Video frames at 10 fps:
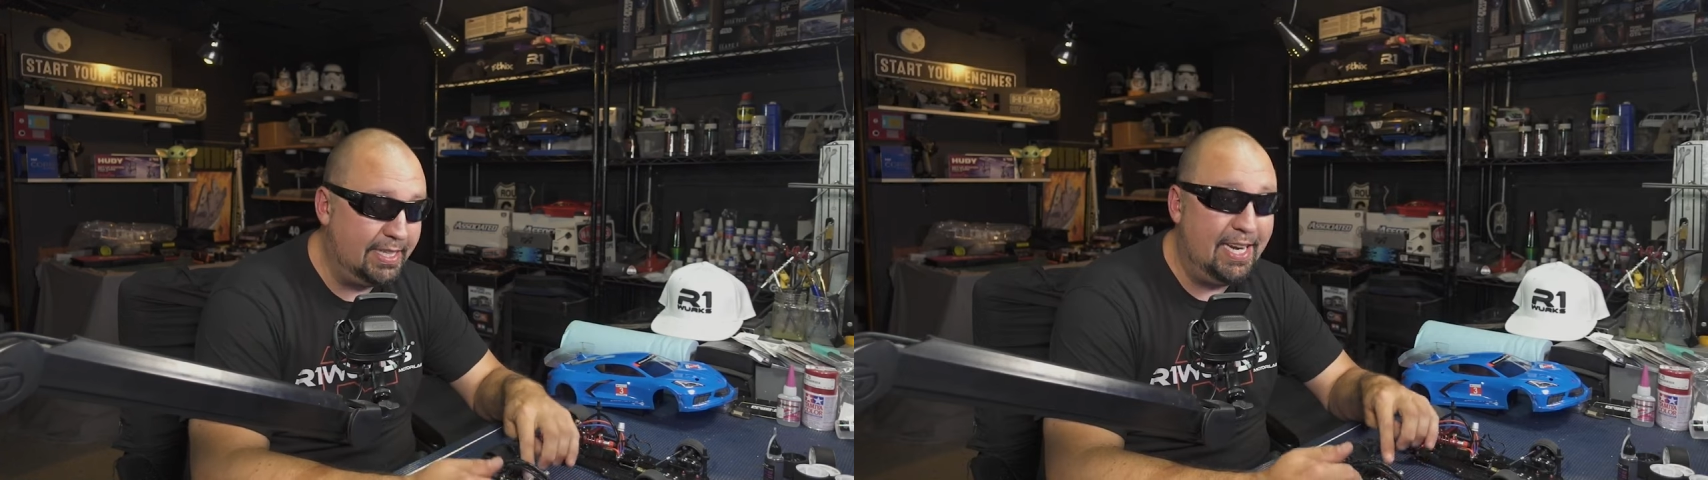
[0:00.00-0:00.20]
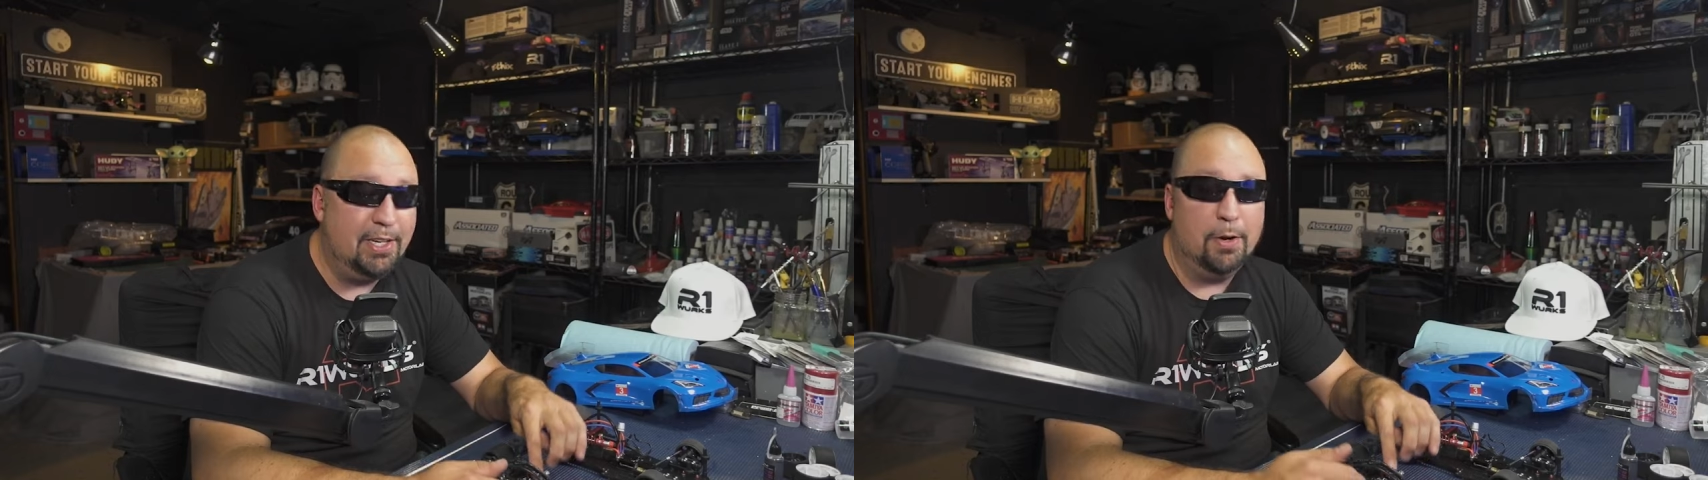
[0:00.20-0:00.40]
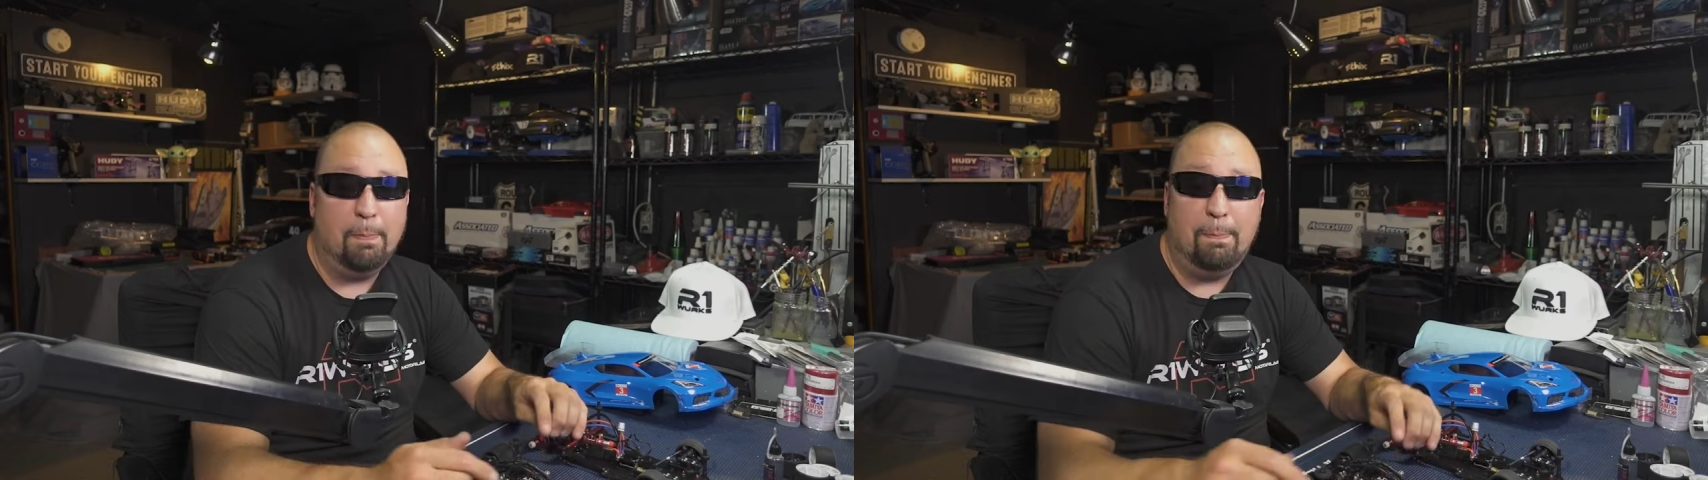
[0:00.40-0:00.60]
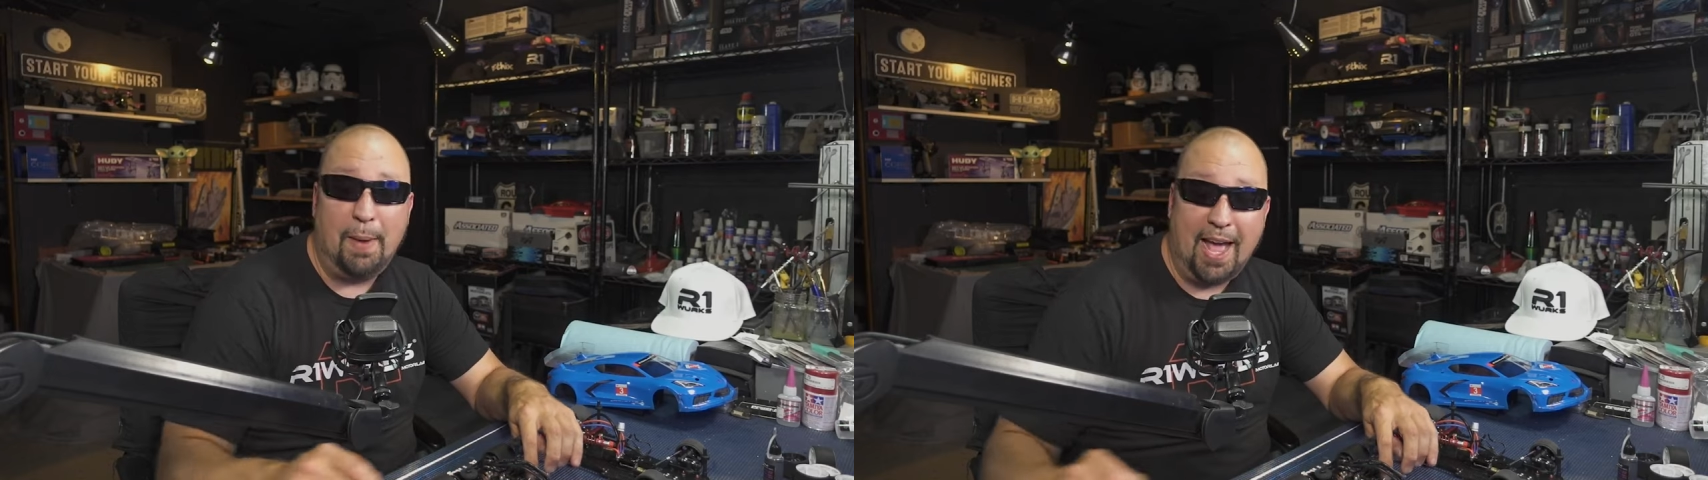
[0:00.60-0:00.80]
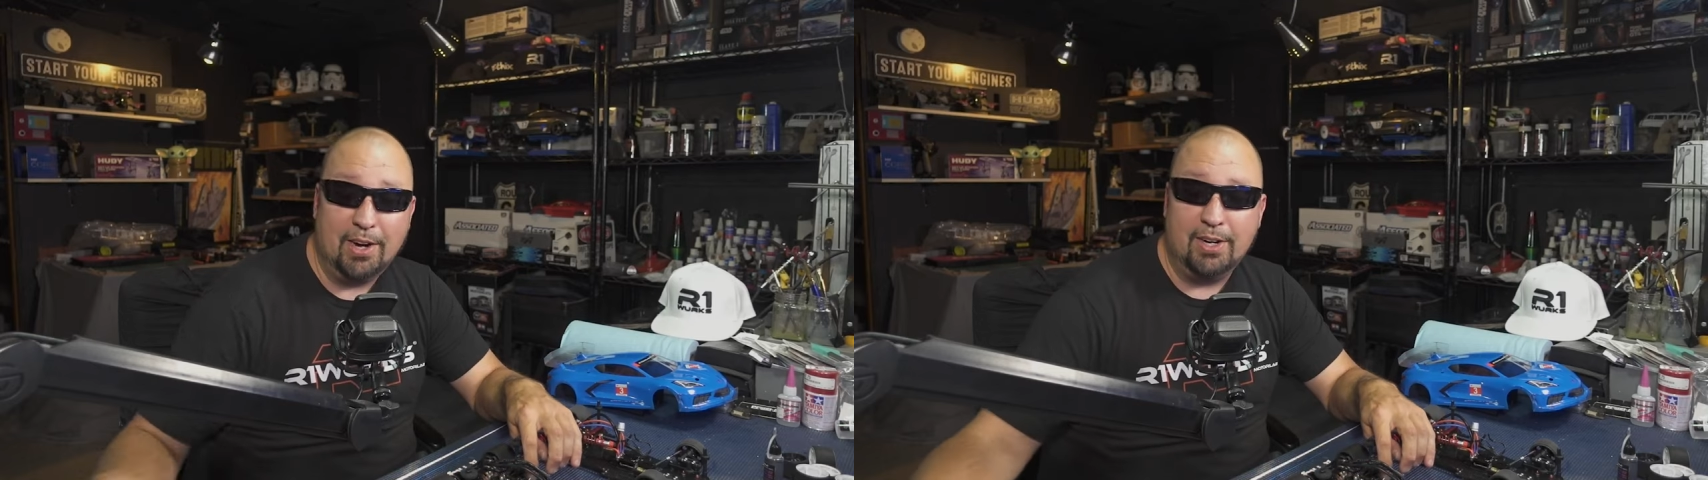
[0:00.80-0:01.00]
Getting your
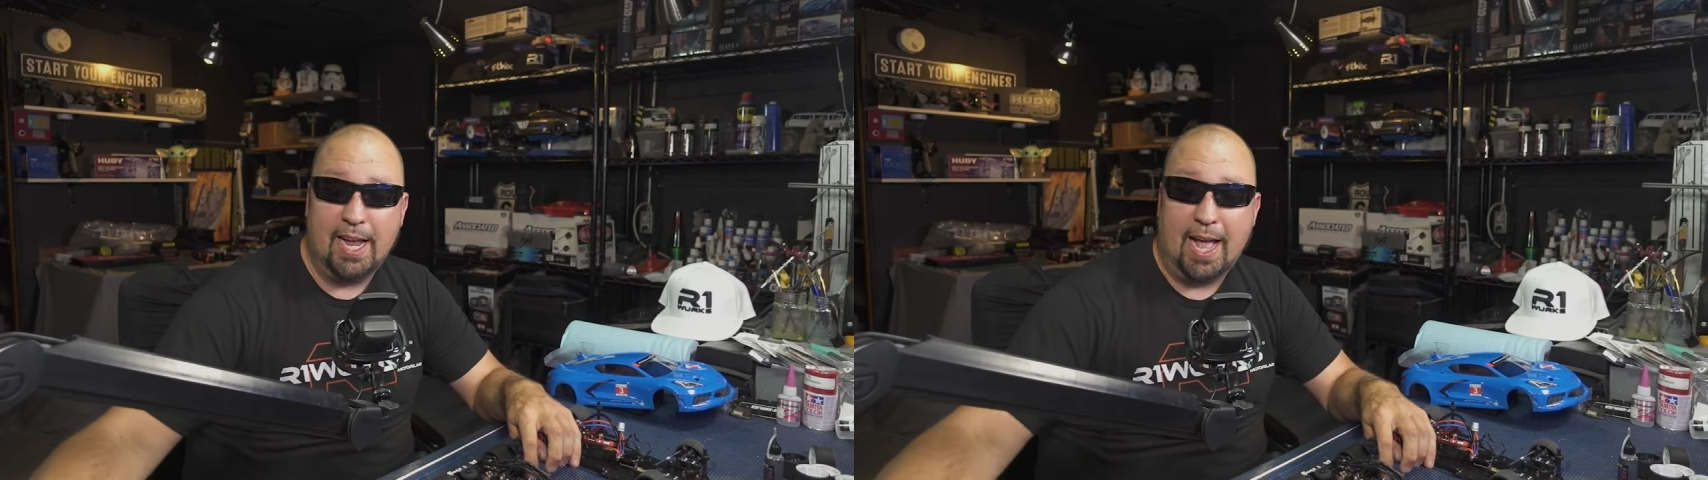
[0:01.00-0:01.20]
battery